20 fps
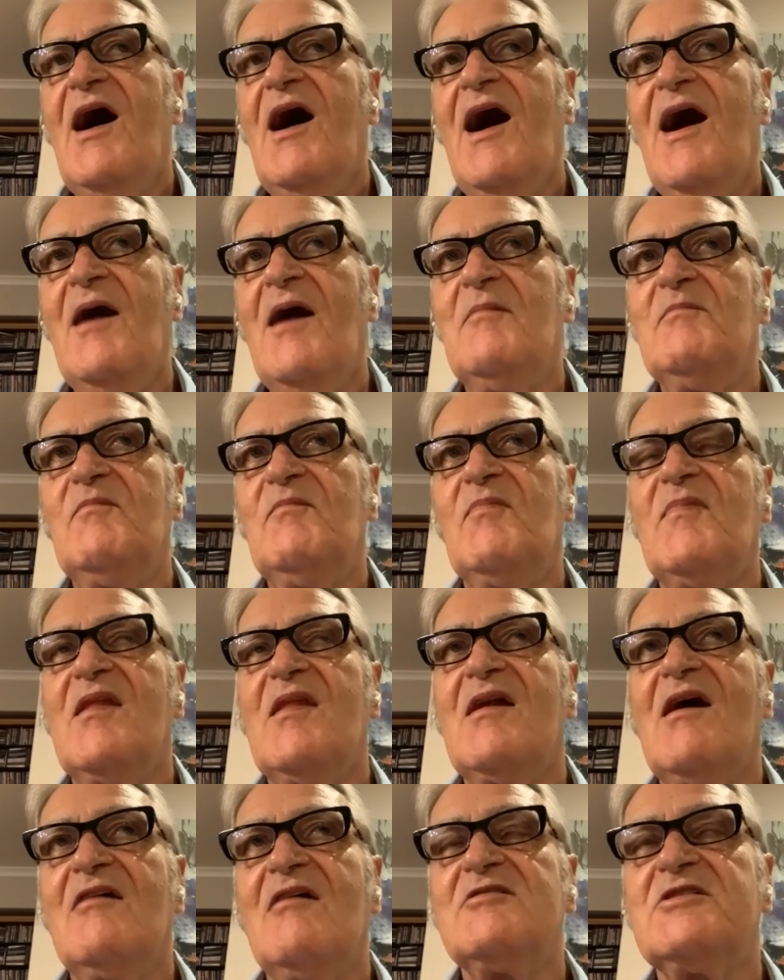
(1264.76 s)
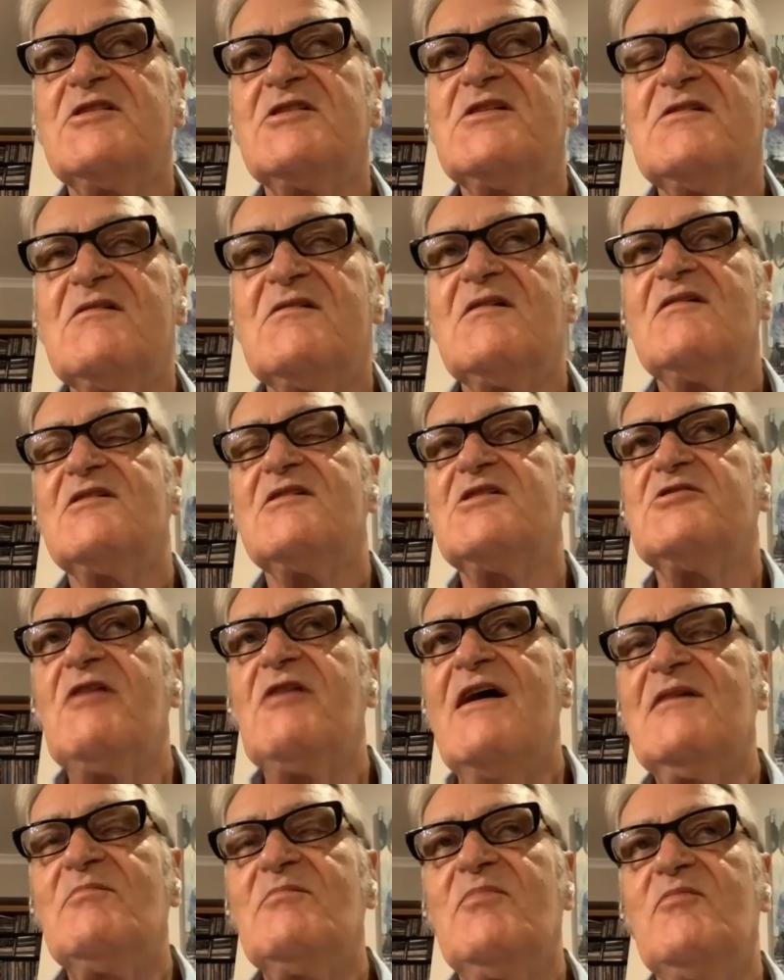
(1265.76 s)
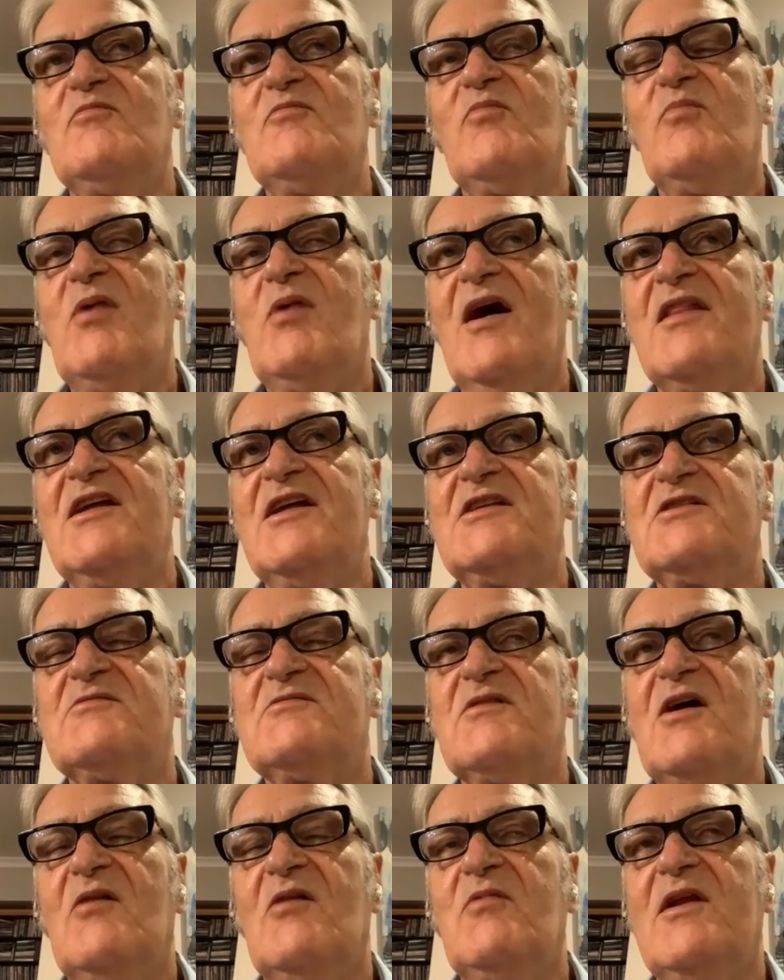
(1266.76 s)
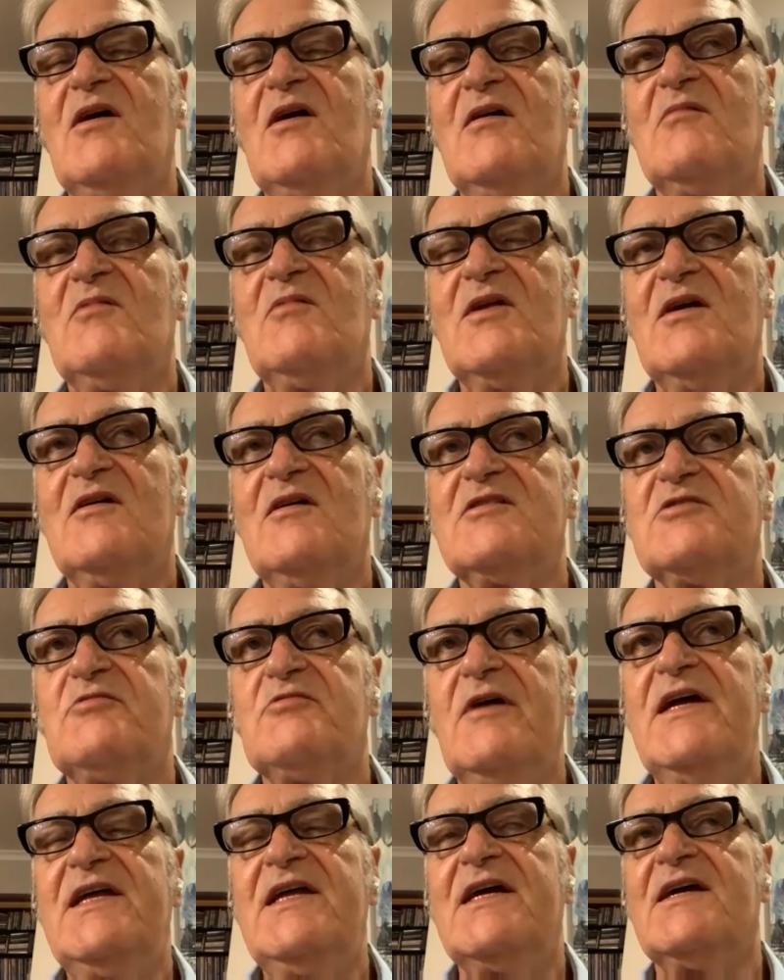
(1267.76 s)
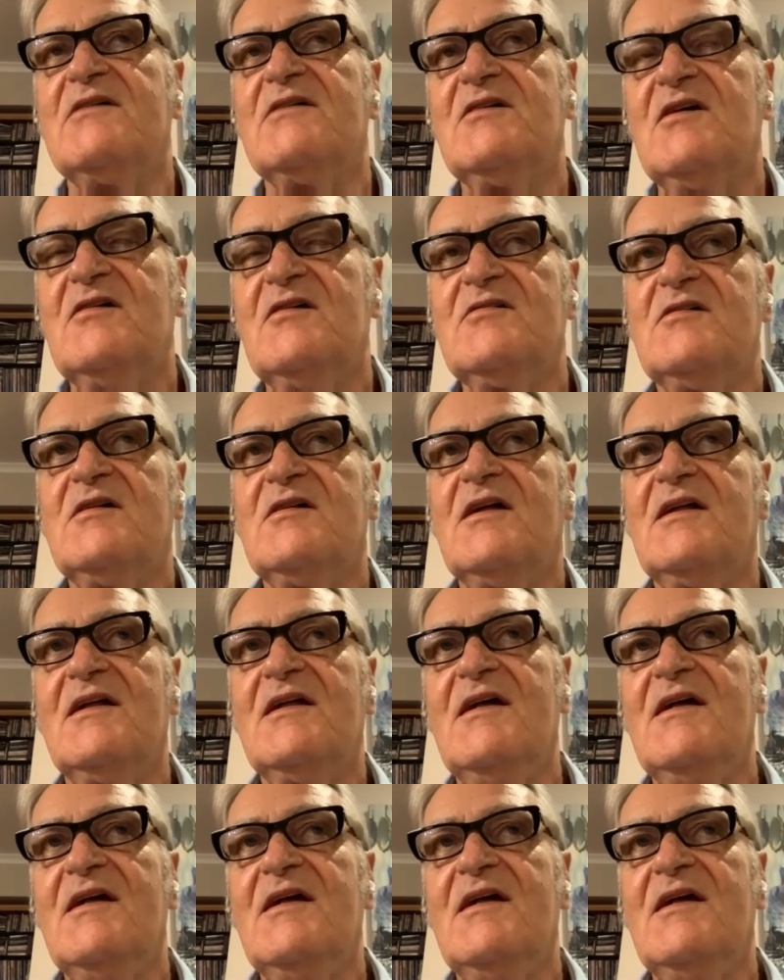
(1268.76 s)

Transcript: Um, I was struck by this, you know, when I when I was reading it, uh,